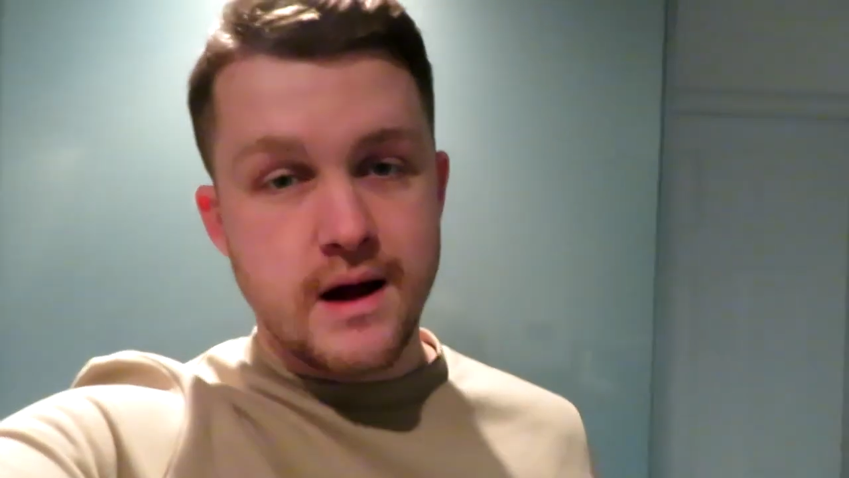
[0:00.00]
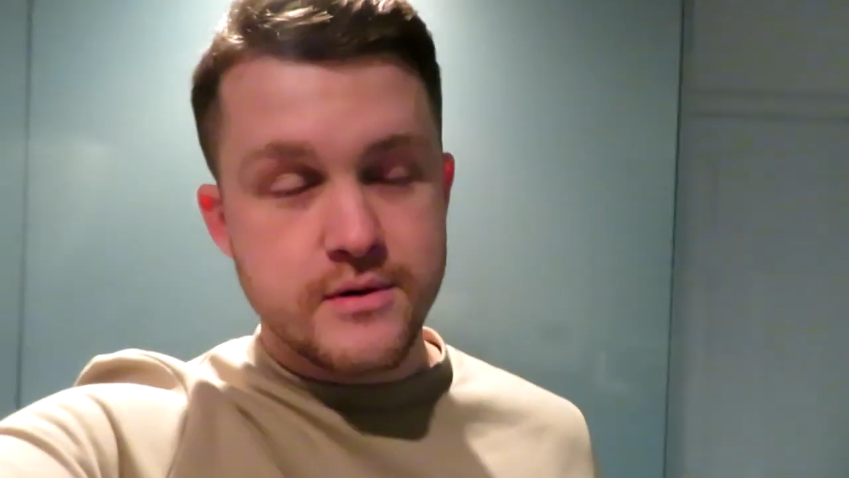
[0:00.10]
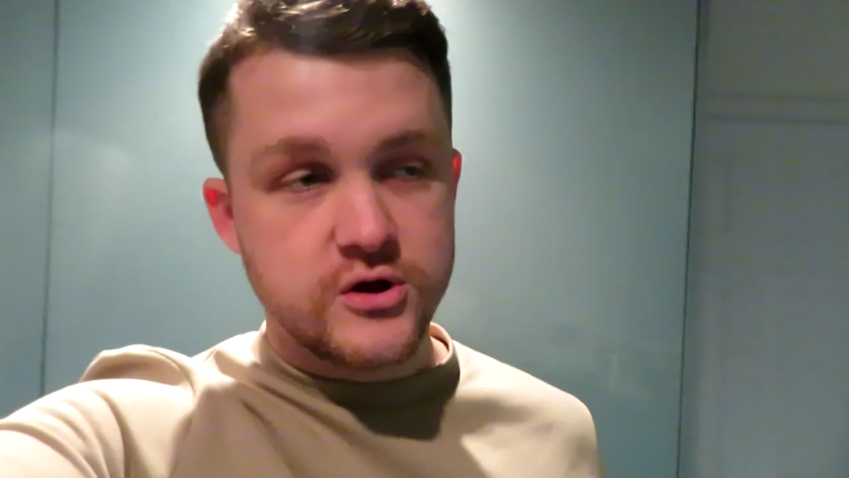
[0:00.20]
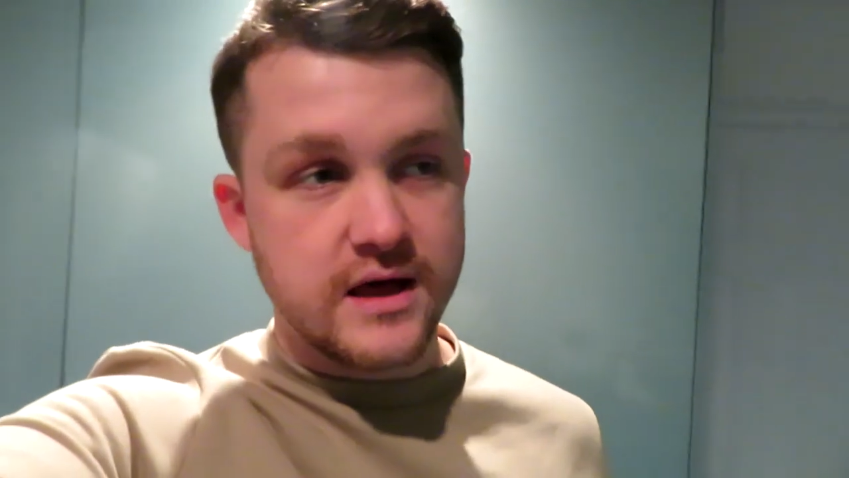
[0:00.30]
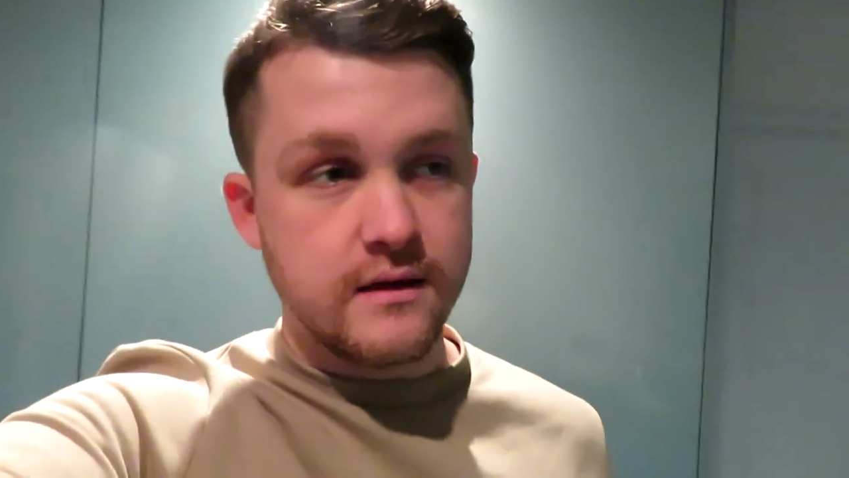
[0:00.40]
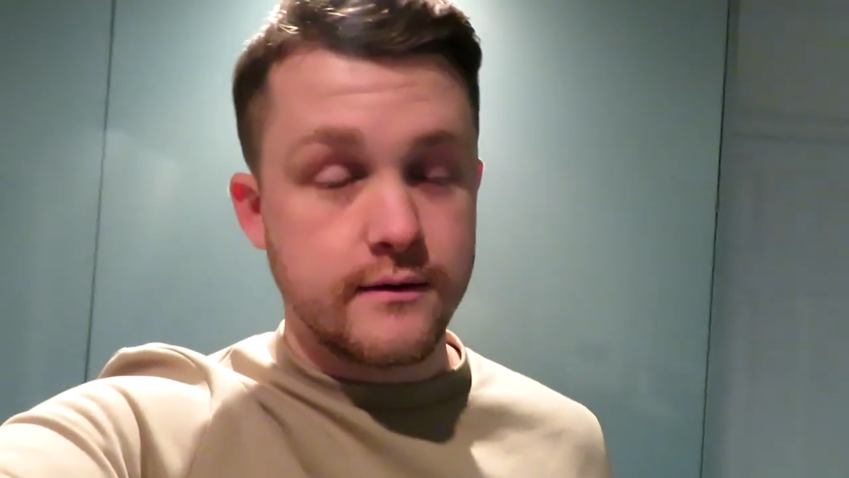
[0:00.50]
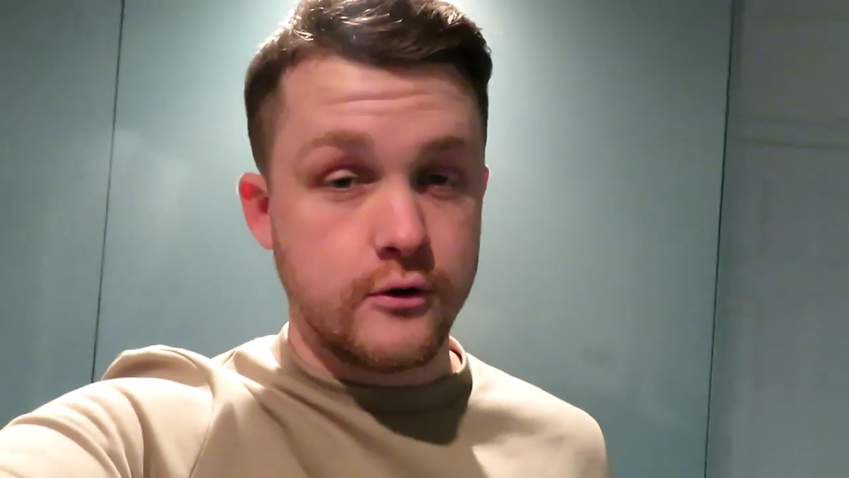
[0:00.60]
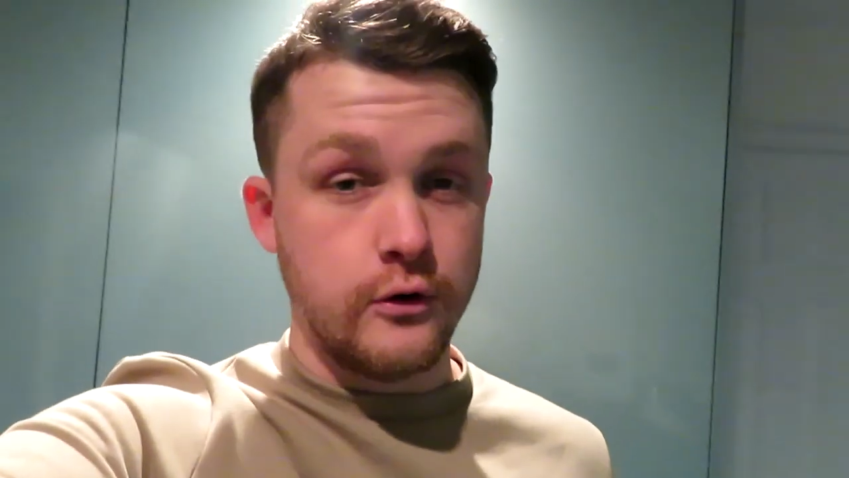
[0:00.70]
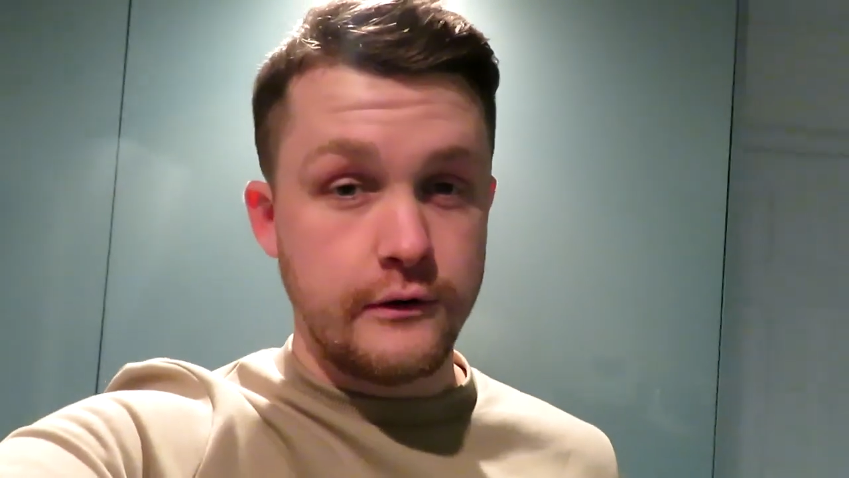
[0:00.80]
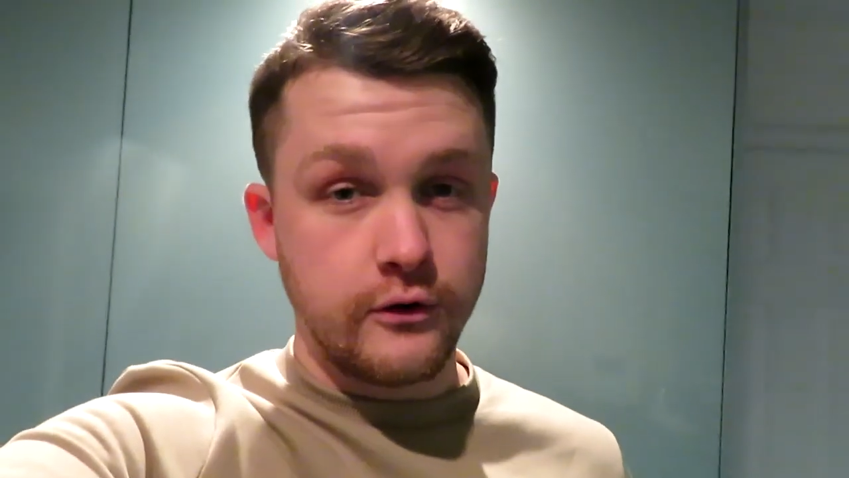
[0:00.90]
my machines
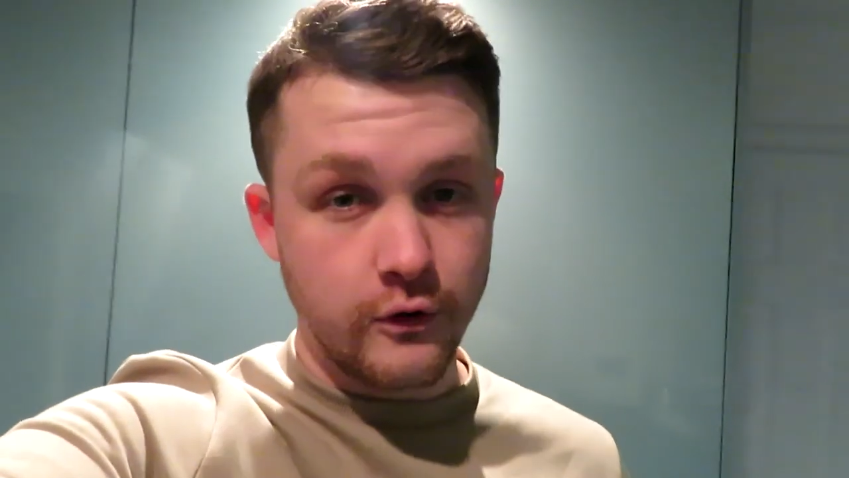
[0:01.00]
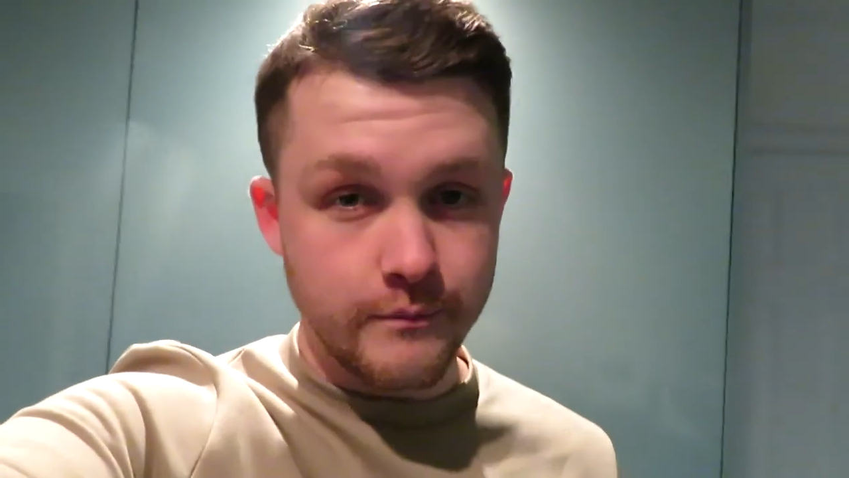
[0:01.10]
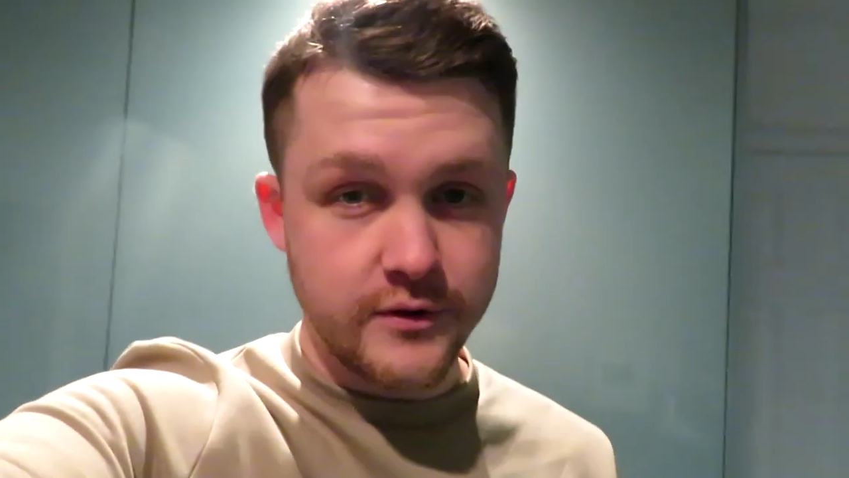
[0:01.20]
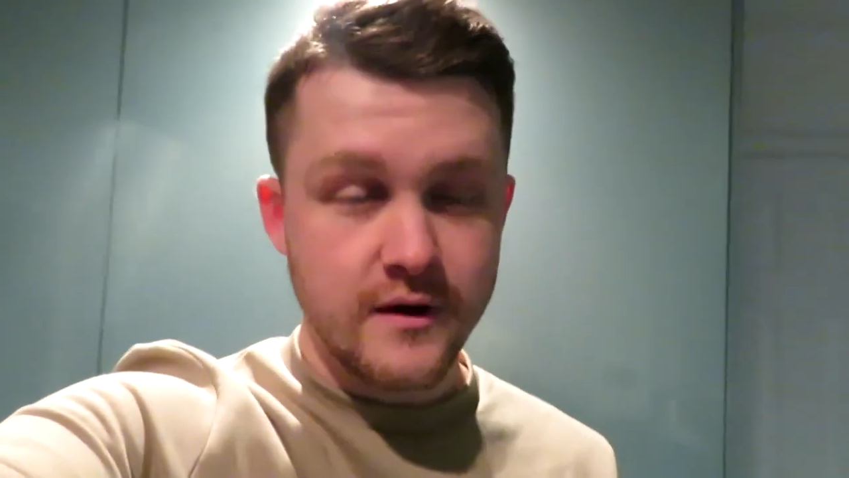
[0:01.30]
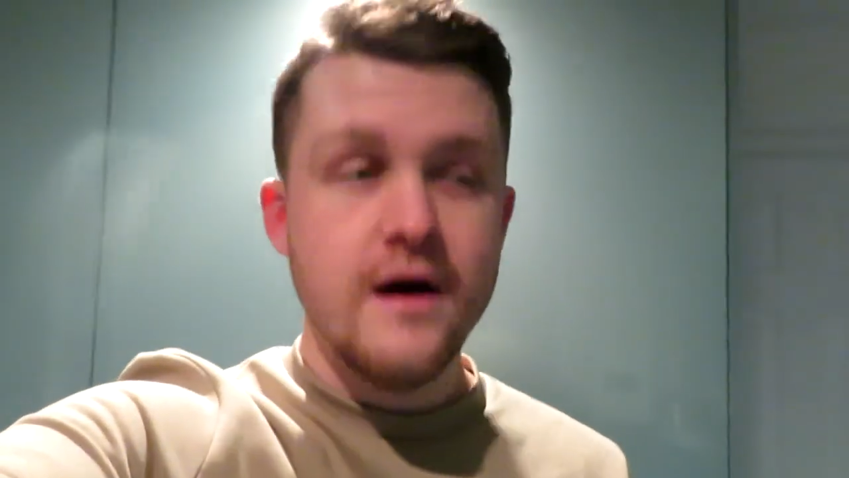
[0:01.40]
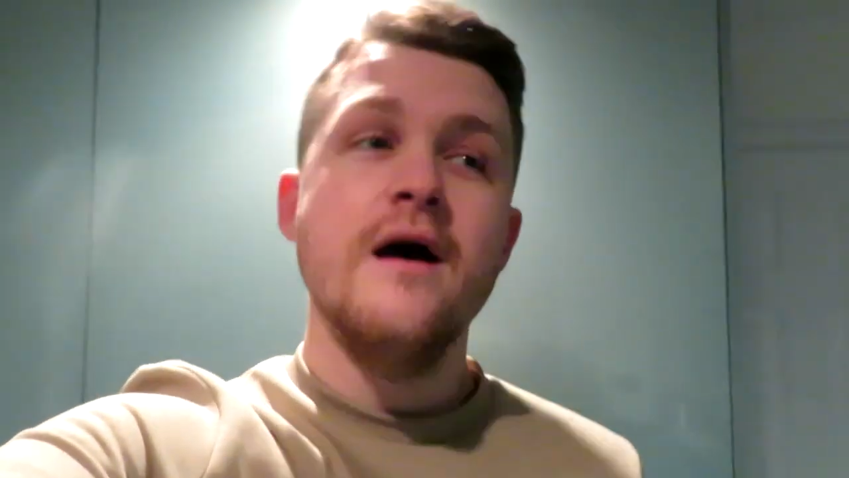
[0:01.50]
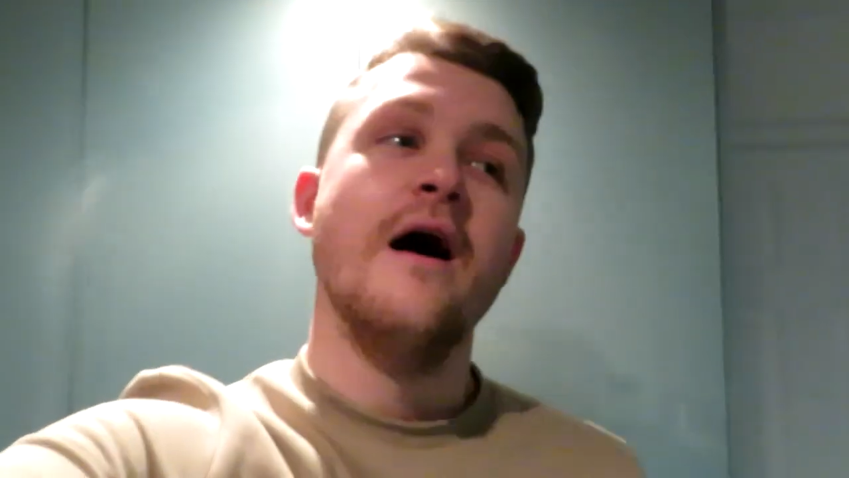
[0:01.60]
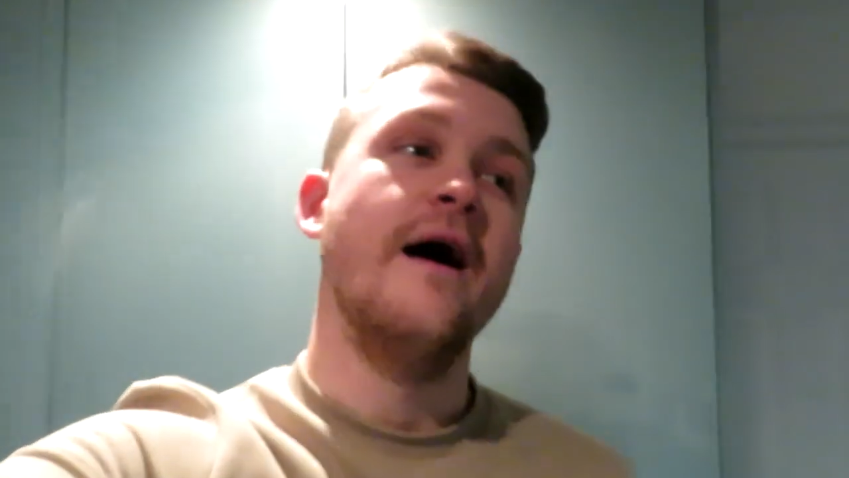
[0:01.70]
are called Tubbs.